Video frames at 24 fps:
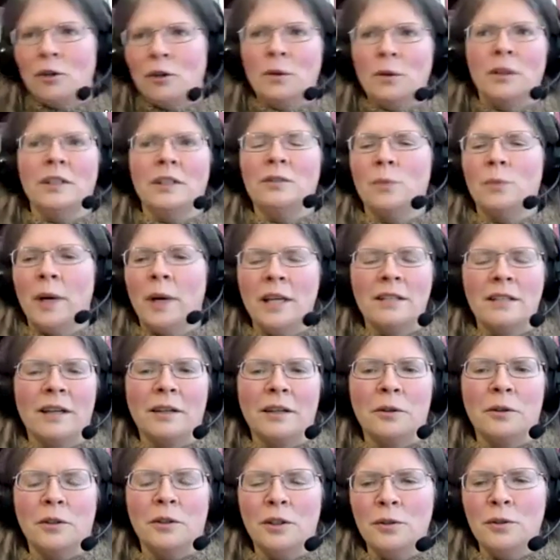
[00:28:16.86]
these ways I
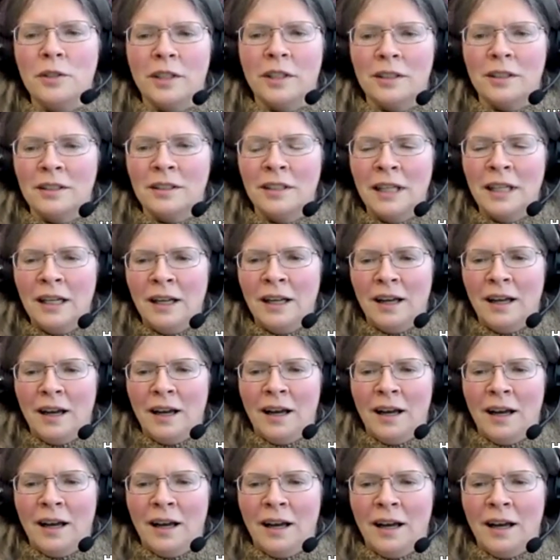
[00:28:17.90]
could use it,
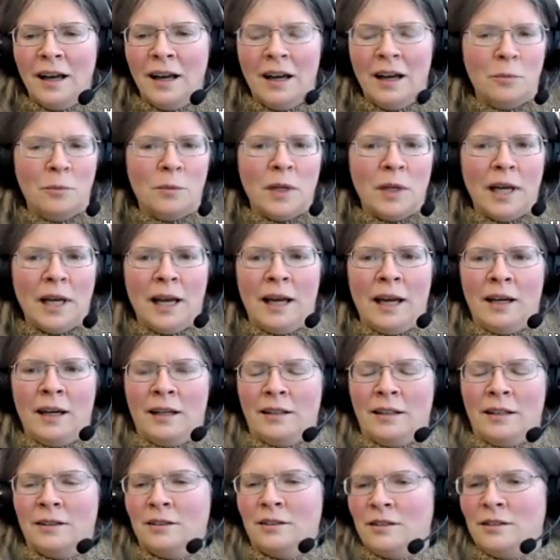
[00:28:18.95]
um,
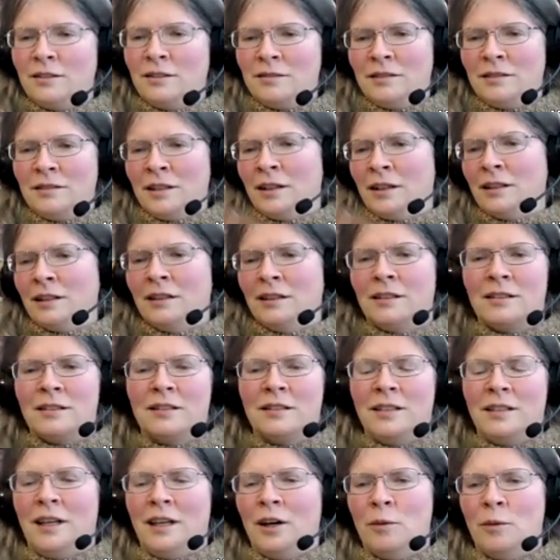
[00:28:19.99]
and I could you know, I can
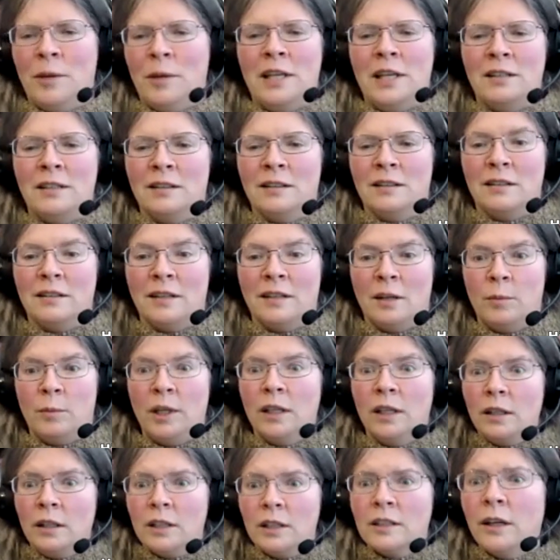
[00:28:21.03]
just see how amazing this is going to
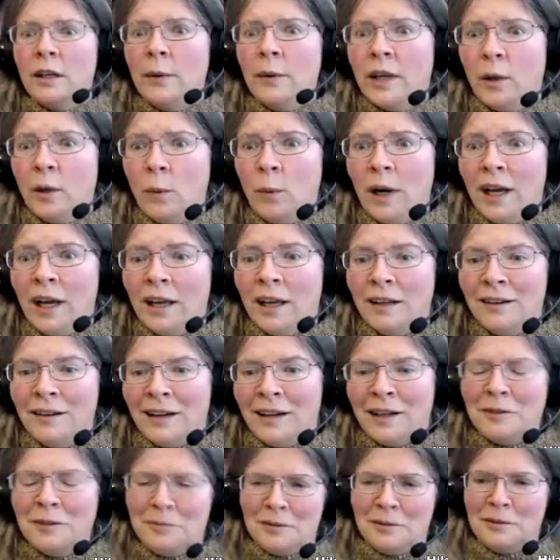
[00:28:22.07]
be. And it's going away, you
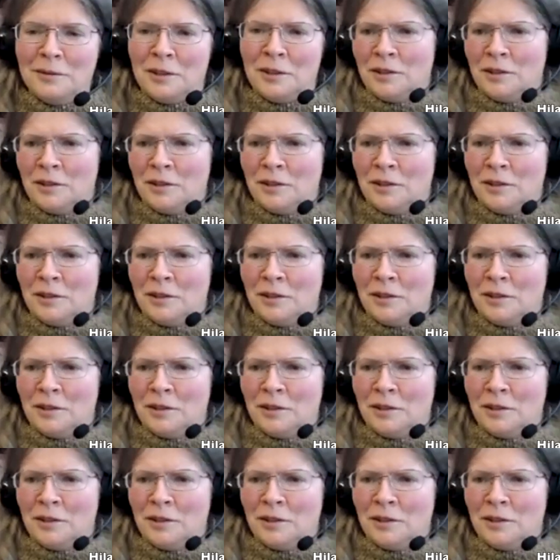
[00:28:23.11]
know, because of